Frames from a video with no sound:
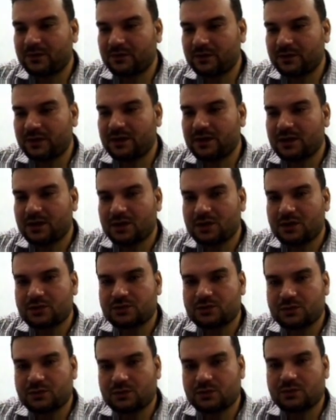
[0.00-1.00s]
Okay,
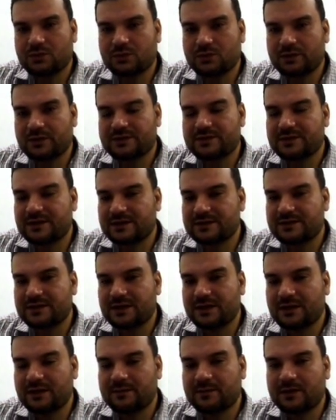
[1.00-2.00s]
so it's
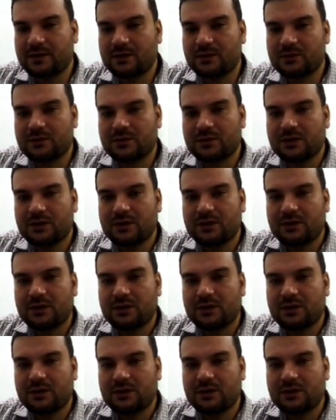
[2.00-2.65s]
asking about